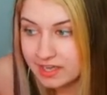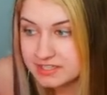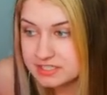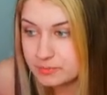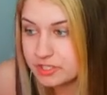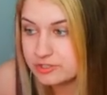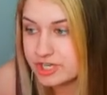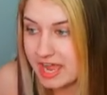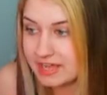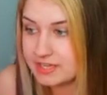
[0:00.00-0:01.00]
and someone in
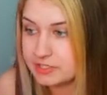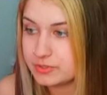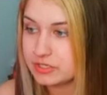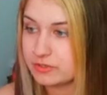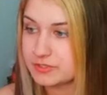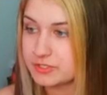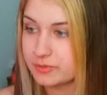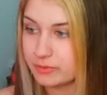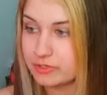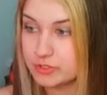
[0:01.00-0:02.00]
chat, and you can
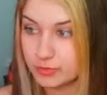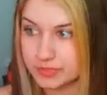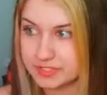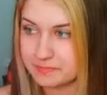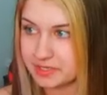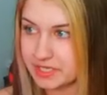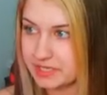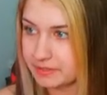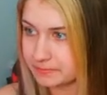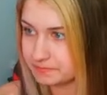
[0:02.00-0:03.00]
also duel somebody.